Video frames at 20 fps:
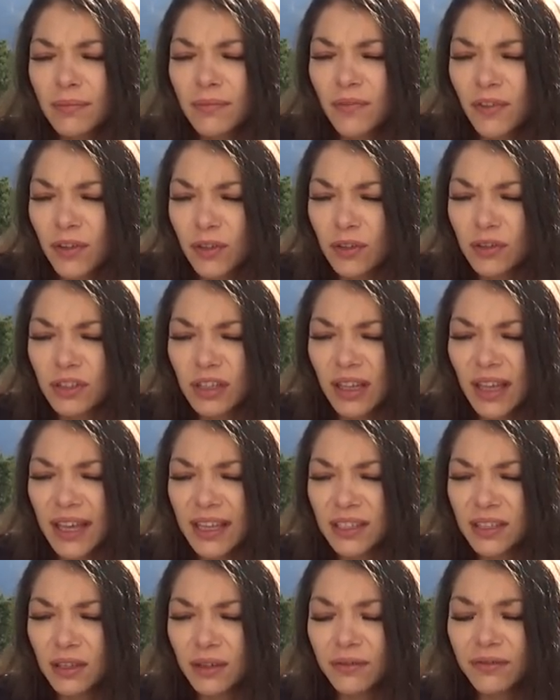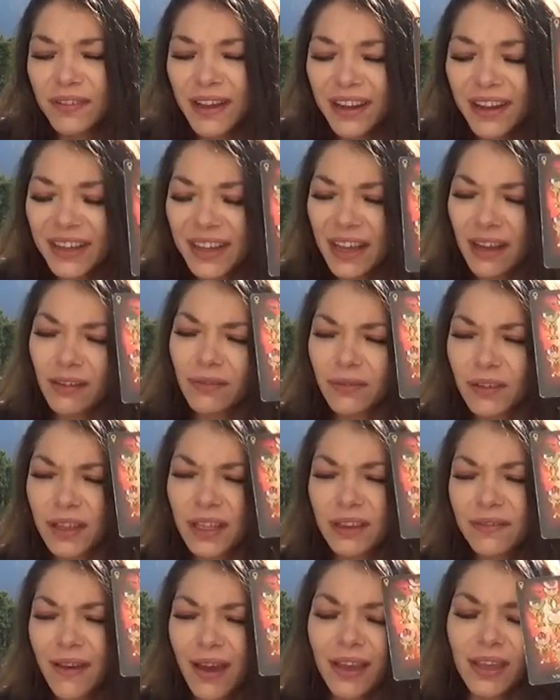further delays. You're very
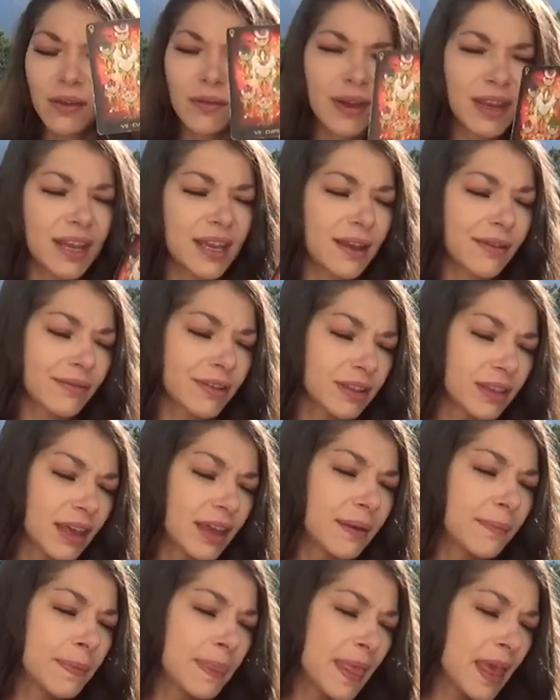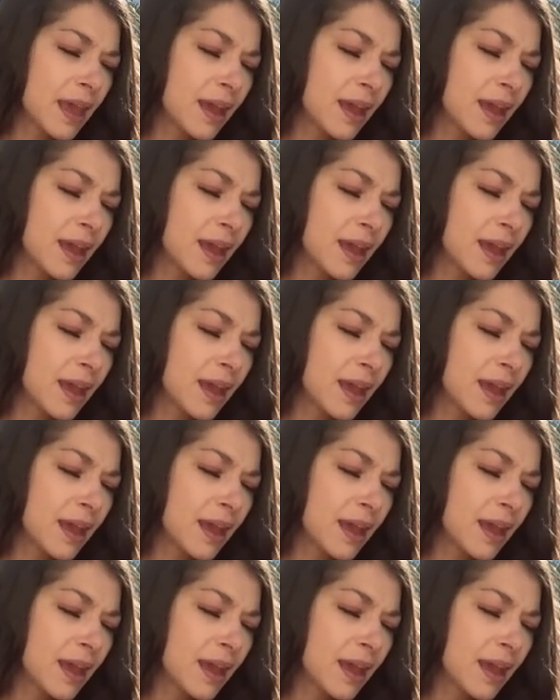carefully evaluating everything.